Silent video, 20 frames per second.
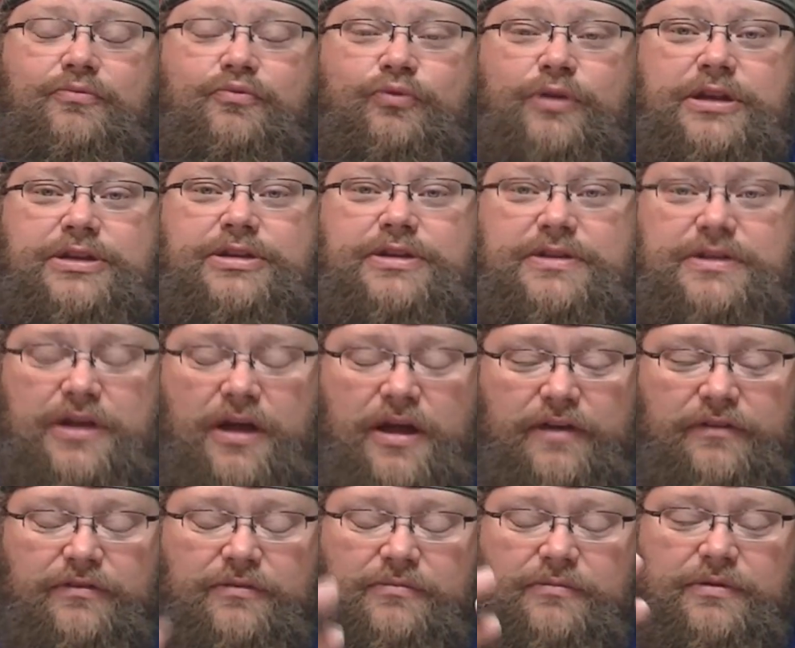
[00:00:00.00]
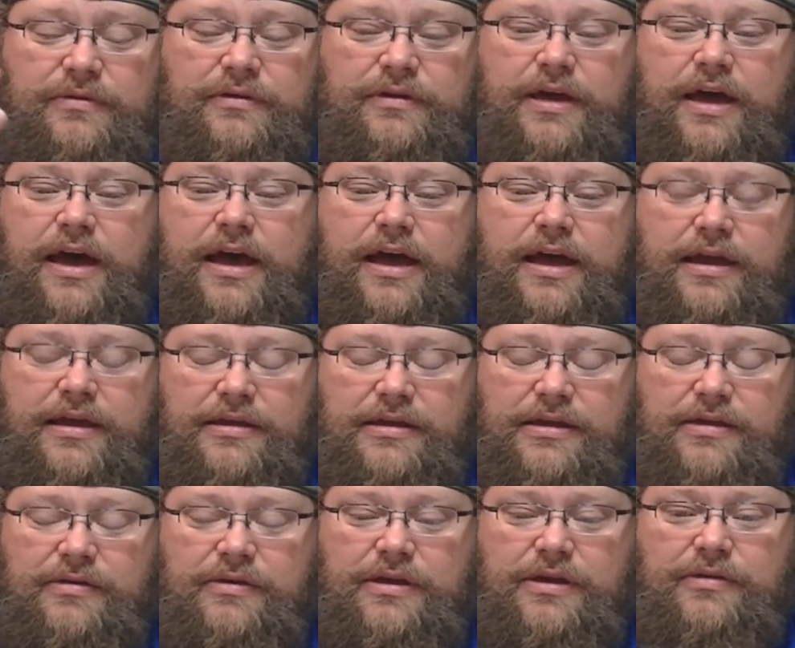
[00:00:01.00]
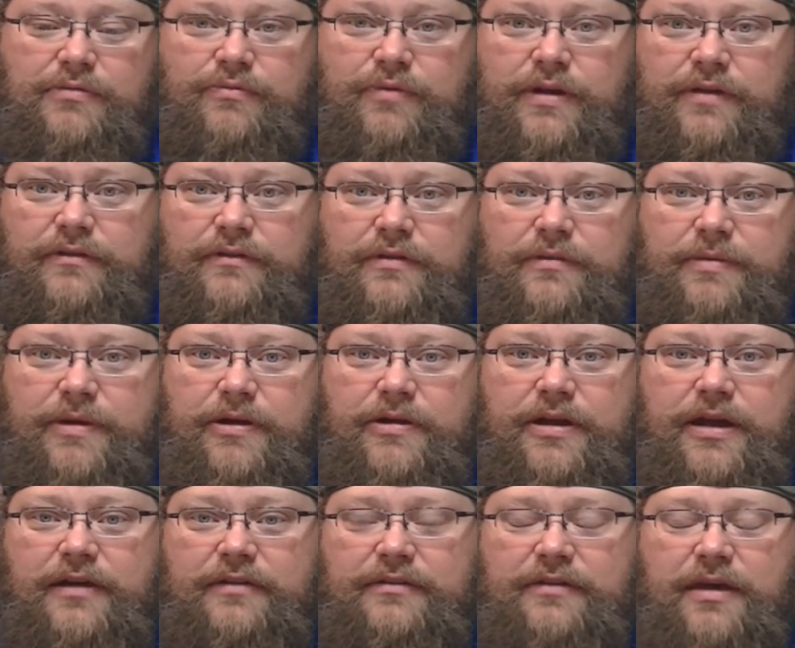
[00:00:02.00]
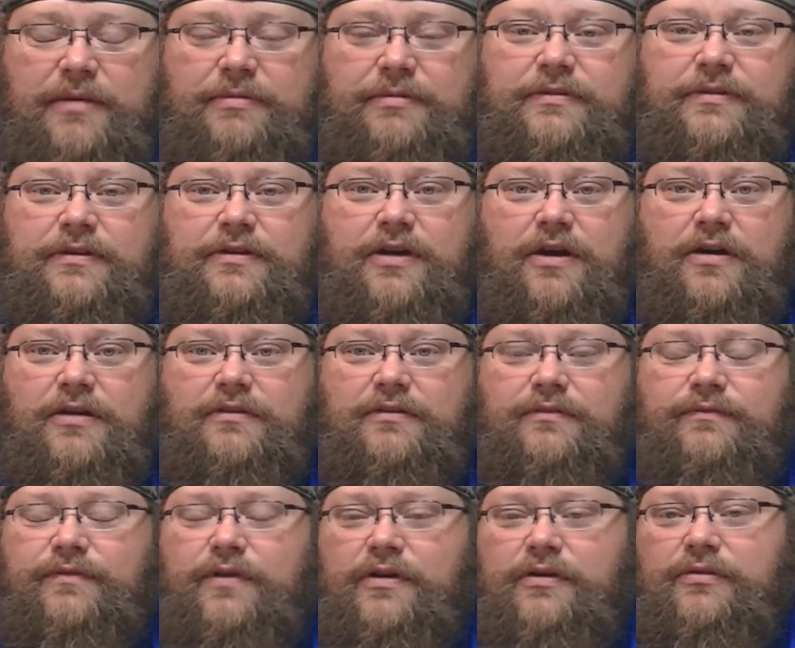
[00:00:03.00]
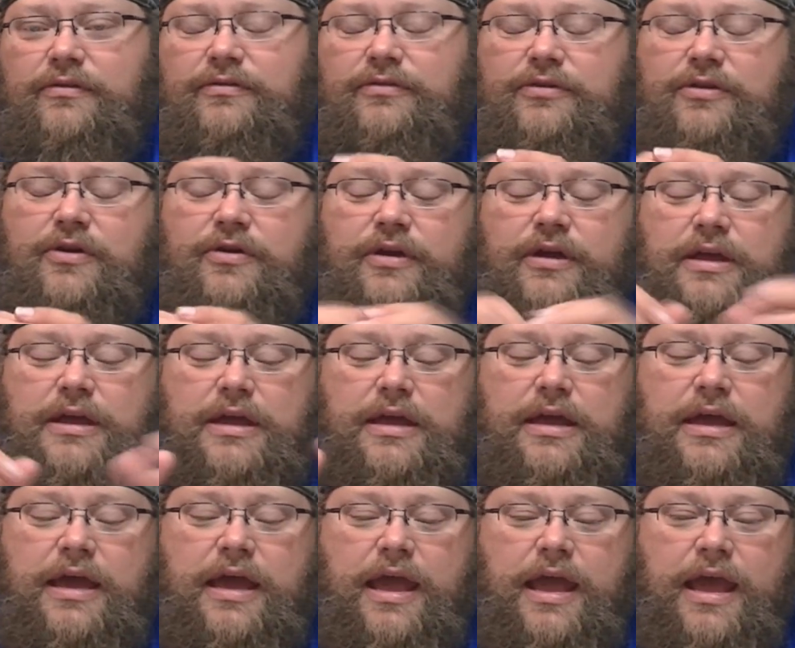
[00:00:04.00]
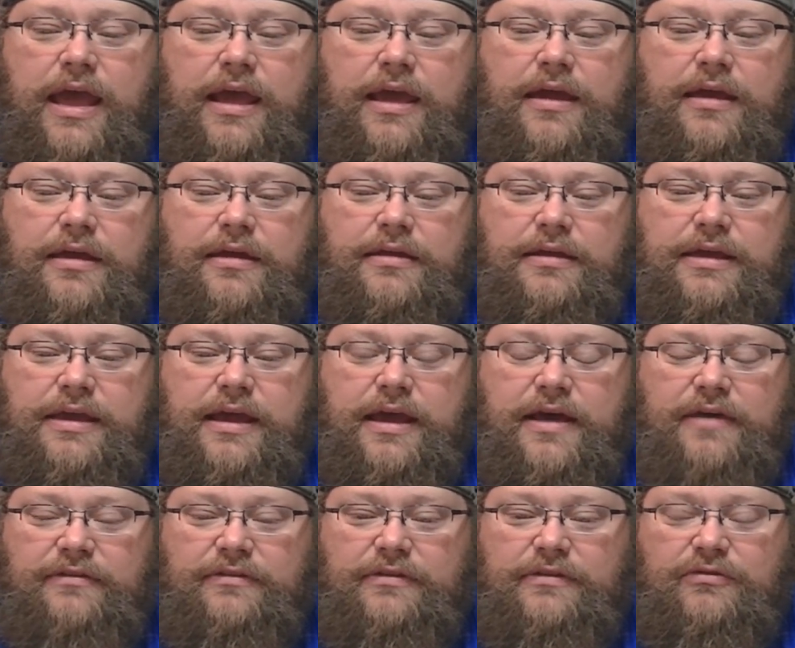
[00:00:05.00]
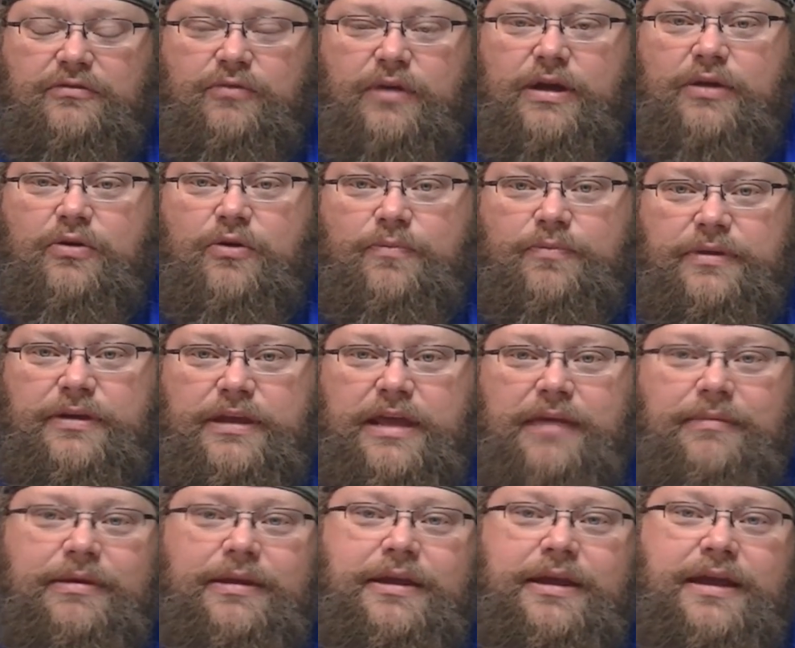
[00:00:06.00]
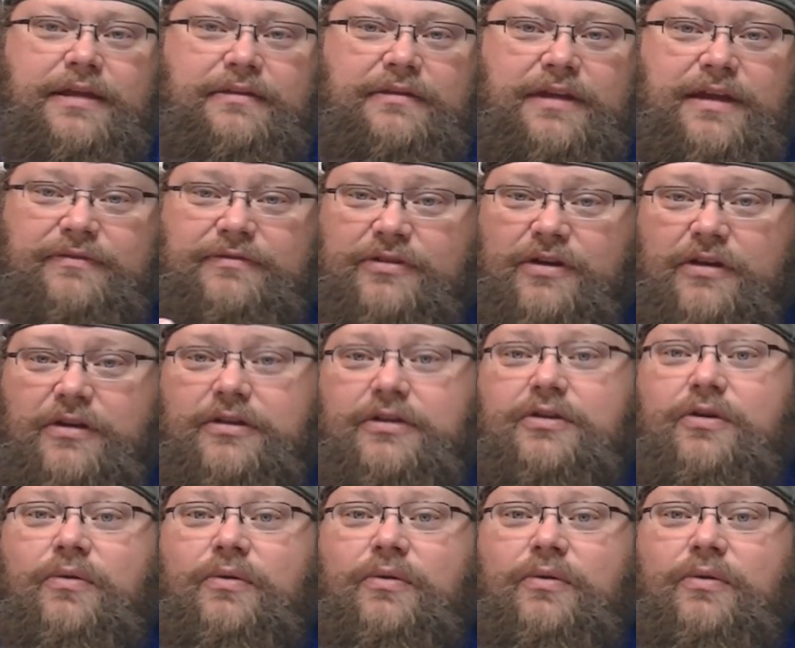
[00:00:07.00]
Rich is an awesome guy, and he runs the Paradox Comics and Cards in Fargo, North Dakota. and he has these great open gaming nights, and I started